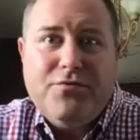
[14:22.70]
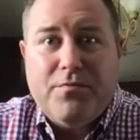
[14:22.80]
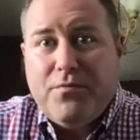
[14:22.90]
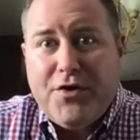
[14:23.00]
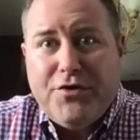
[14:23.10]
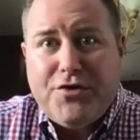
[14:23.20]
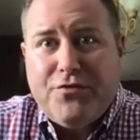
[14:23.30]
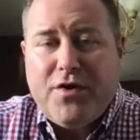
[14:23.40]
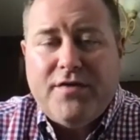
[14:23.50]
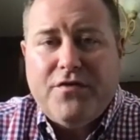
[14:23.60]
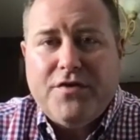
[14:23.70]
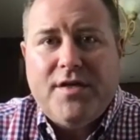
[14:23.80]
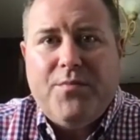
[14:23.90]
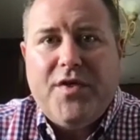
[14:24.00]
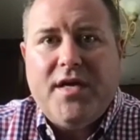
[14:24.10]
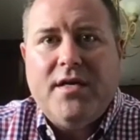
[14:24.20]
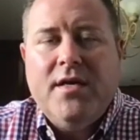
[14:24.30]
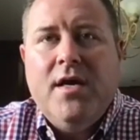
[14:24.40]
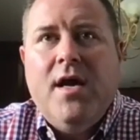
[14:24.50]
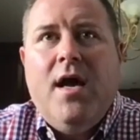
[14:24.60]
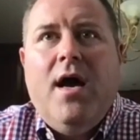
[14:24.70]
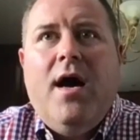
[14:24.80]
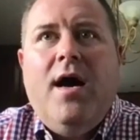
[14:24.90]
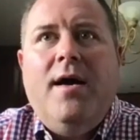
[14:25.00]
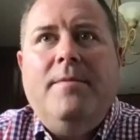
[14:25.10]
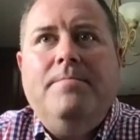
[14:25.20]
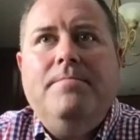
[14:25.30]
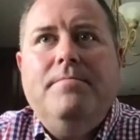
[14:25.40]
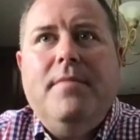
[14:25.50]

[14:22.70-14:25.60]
you should run for something. Um,